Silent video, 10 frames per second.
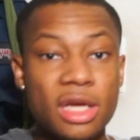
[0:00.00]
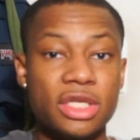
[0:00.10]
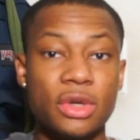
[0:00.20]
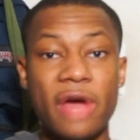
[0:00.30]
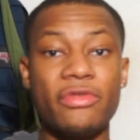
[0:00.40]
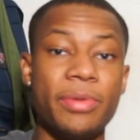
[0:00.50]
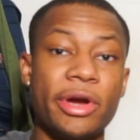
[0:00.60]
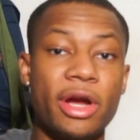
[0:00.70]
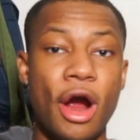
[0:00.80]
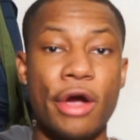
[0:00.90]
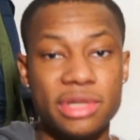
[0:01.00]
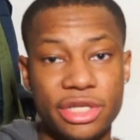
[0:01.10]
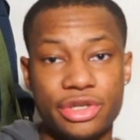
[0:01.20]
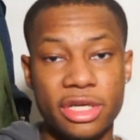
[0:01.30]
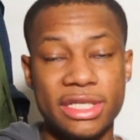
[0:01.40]
So every pair of cargos
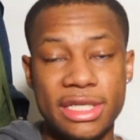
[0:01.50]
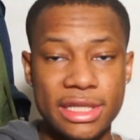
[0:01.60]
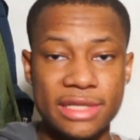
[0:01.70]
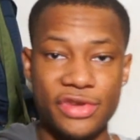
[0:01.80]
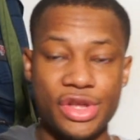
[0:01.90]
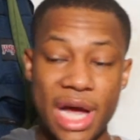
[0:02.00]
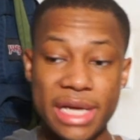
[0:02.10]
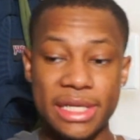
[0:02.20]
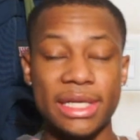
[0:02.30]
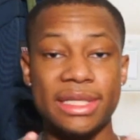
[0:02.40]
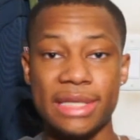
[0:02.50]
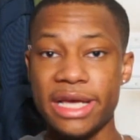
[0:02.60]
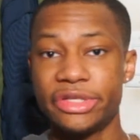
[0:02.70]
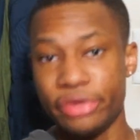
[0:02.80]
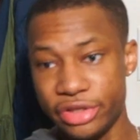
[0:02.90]
that you're gonna see in this video, I did get a
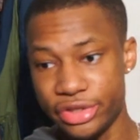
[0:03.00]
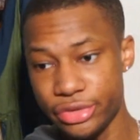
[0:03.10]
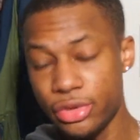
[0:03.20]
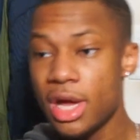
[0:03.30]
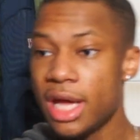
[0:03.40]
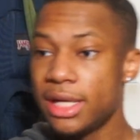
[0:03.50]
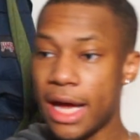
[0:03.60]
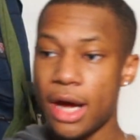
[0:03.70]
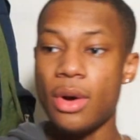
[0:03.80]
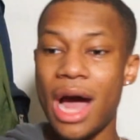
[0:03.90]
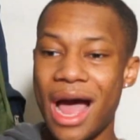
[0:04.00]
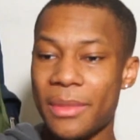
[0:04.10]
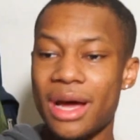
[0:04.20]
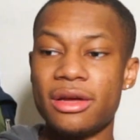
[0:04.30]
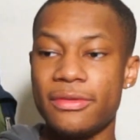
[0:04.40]
size 32. Now I'm
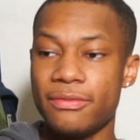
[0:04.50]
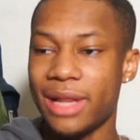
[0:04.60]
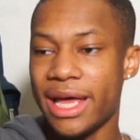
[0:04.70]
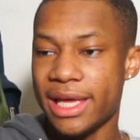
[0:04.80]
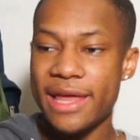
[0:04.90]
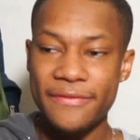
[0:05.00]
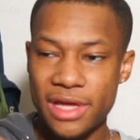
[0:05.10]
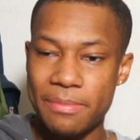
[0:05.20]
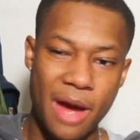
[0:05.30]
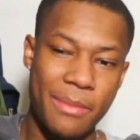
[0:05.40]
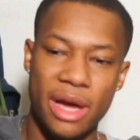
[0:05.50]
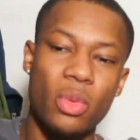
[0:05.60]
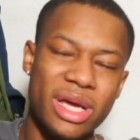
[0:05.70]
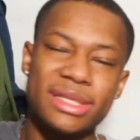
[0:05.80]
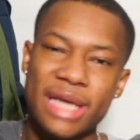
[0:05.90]
kind of like iffy about my
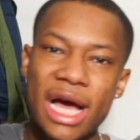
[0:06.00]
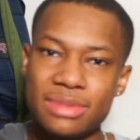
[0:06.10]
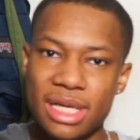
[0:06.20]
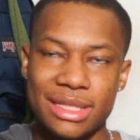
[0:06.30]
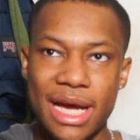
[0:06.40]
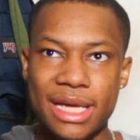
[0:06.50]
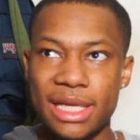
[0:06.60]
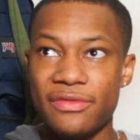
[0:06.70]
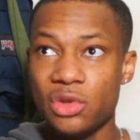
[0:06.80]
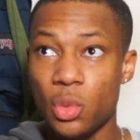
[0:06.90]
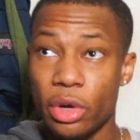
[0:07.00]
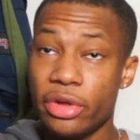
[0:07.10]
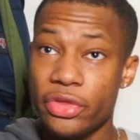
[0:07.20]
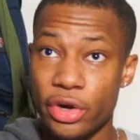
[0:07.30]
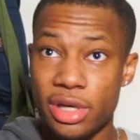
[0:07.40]
waist size because I can definitely wear
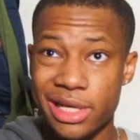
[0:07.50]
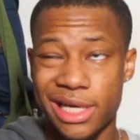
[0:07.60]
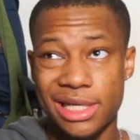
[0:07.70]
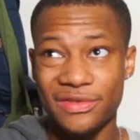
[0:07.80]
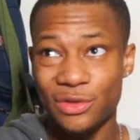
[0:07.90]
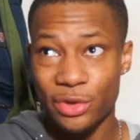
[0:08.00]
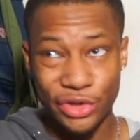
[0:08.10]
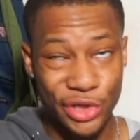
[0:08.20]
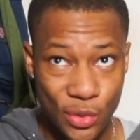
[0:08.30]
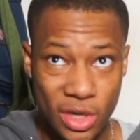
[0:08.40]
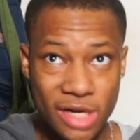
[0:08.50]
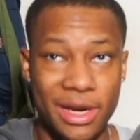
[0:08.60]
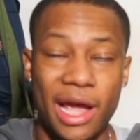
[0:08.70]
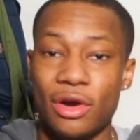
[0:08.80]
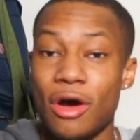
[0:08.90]
30, I can definitely wear 31,
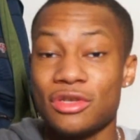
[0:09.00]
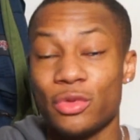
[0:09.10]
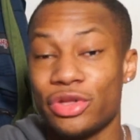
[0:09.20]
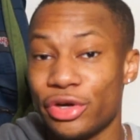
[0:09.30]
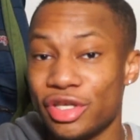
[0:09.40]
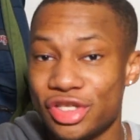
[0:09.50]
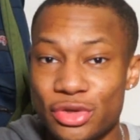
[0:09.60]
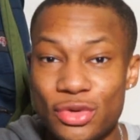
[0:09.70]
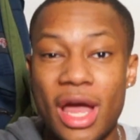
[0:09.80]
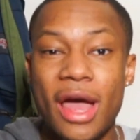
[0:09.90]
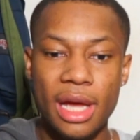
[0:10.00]
but I can also wear 32.